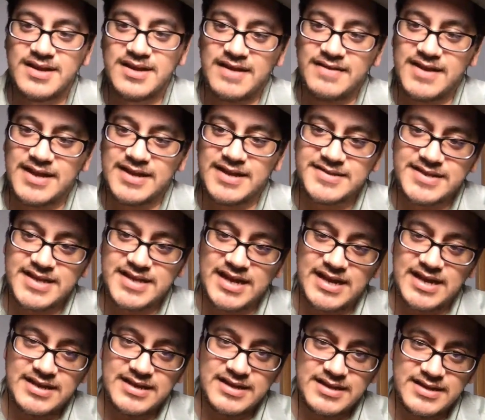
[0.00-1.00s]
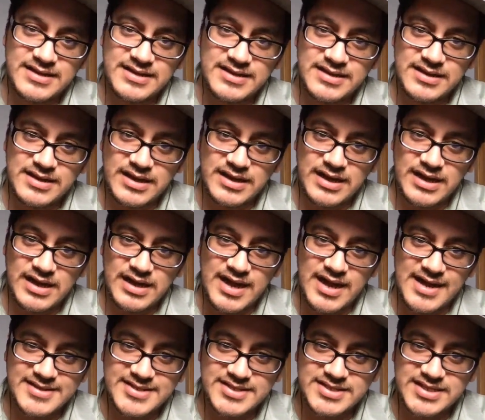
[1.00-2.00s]
and then it's got
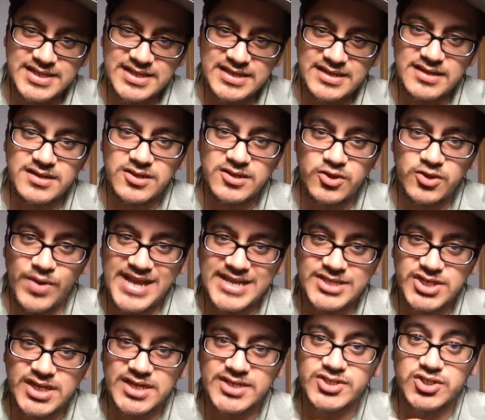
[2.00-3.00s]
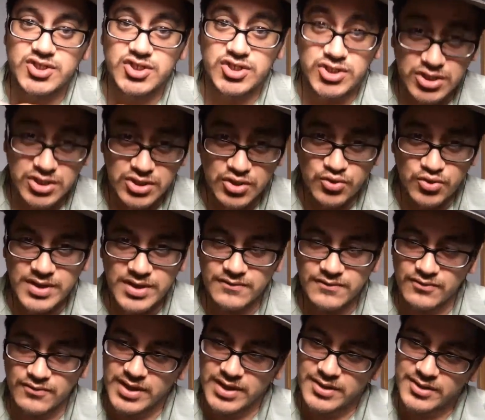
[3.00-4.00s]
SD UHS-2
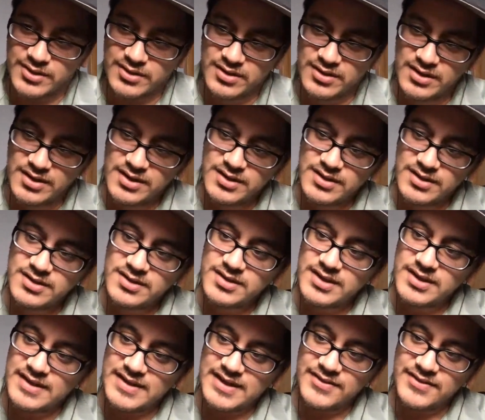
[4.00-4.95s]
reader, and then